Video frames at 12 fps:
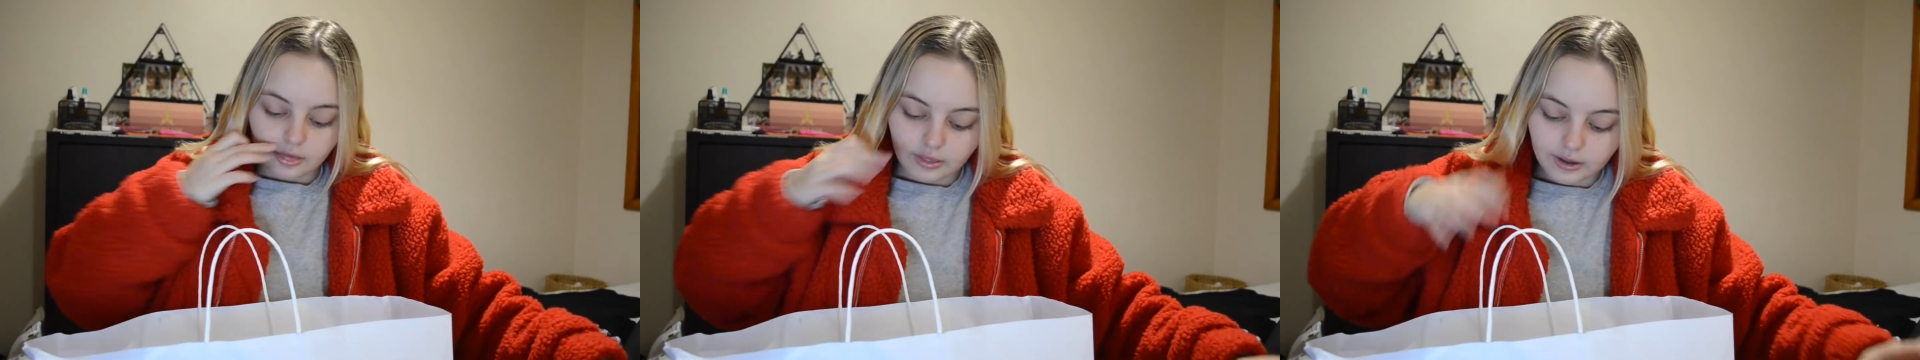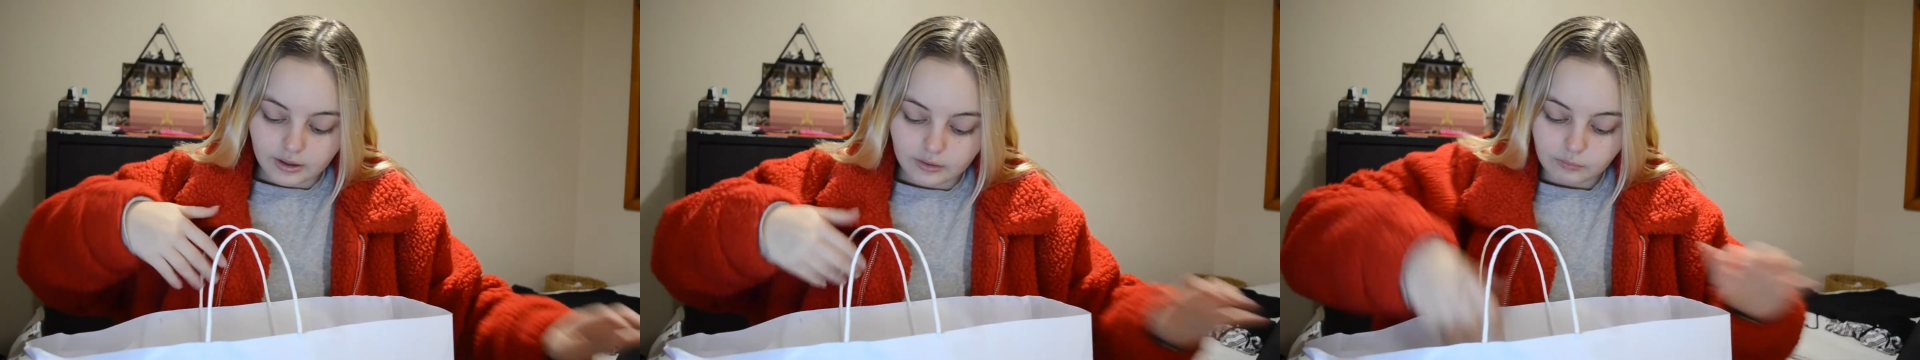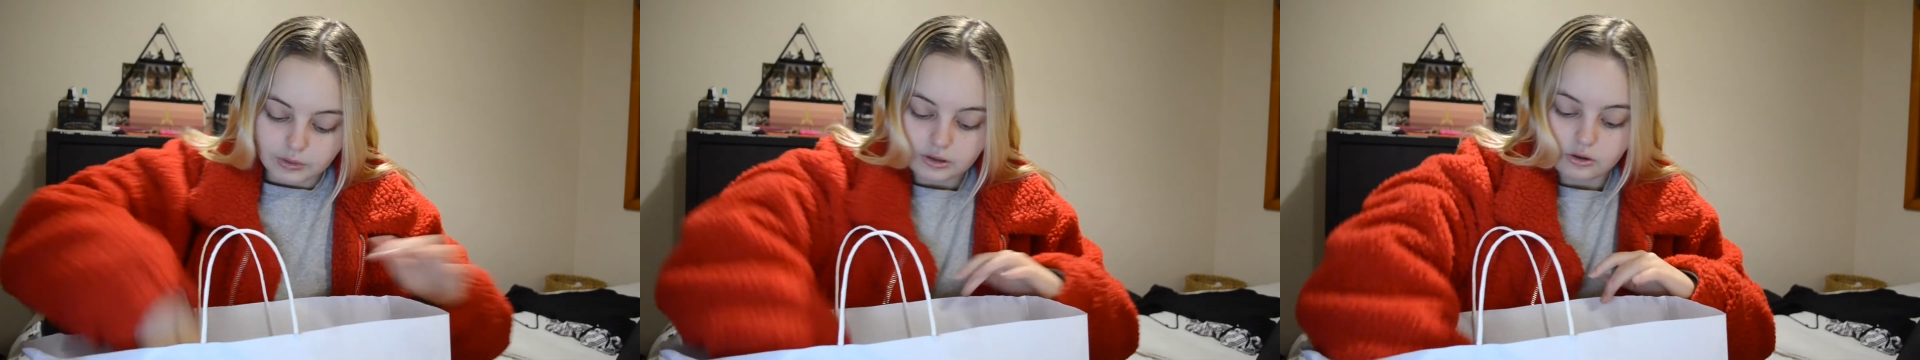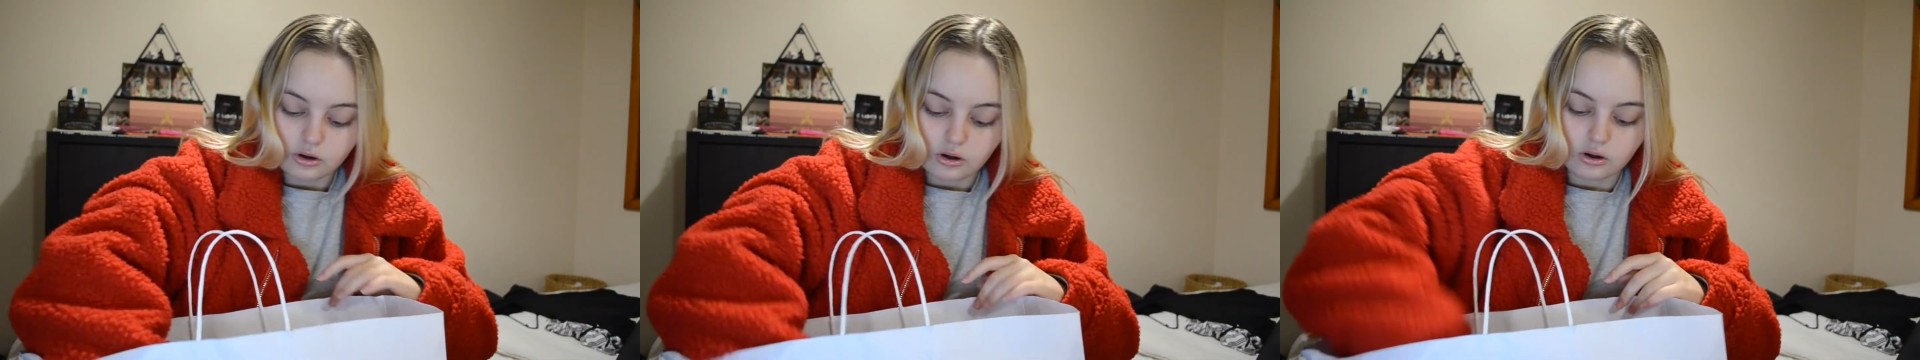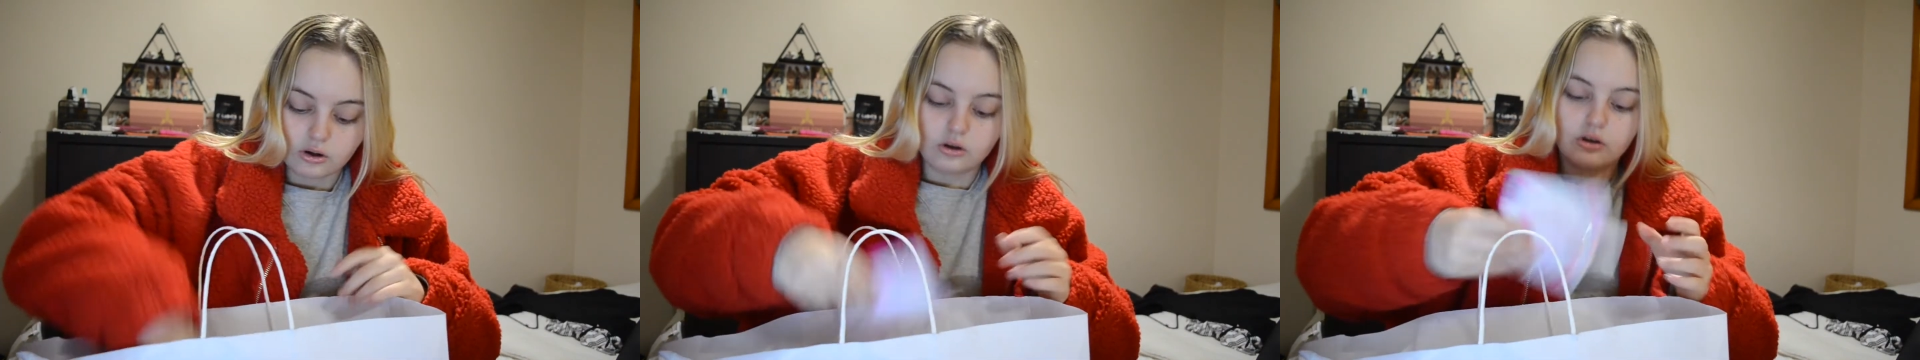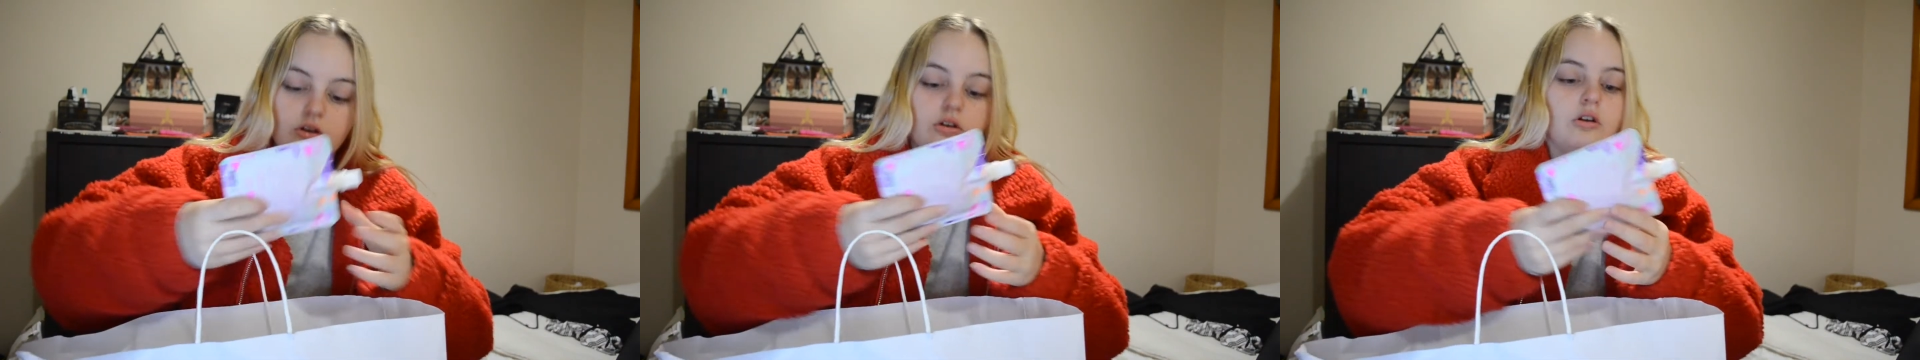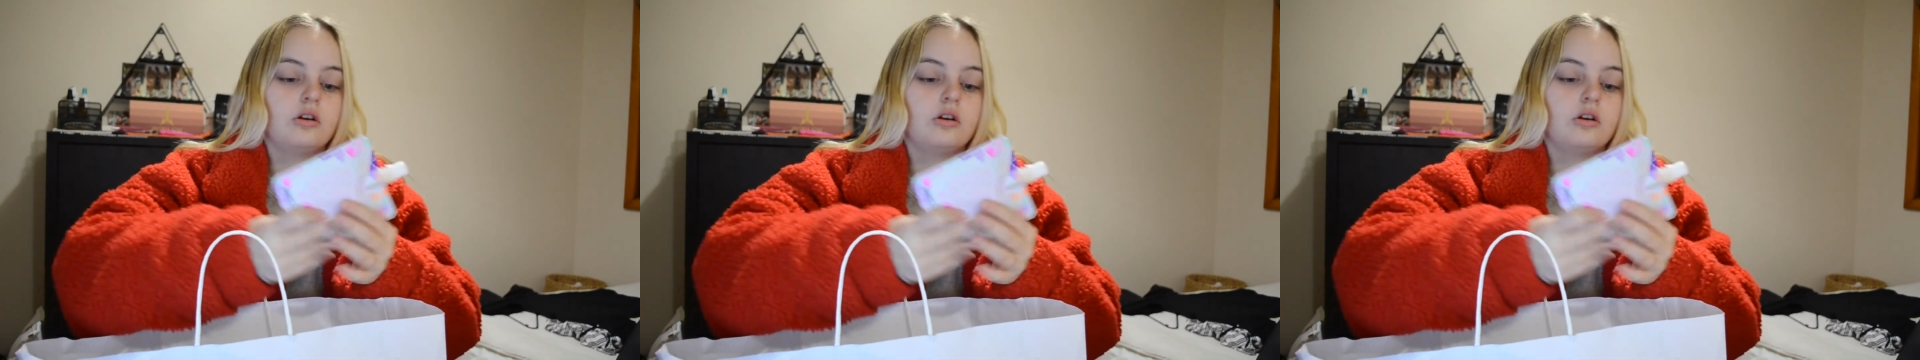Then we got